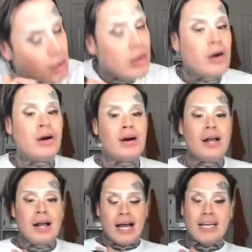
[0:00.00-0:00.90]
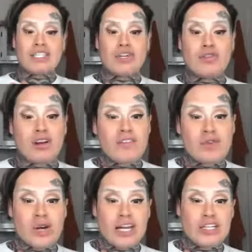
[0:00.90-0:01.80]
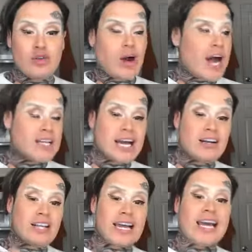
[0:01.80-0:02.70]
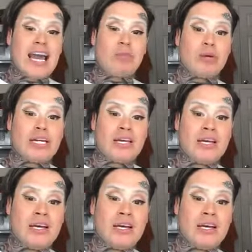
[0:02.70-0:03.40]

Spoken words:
Oh, I get so nervous when I do eyeliner, like I can't breathe.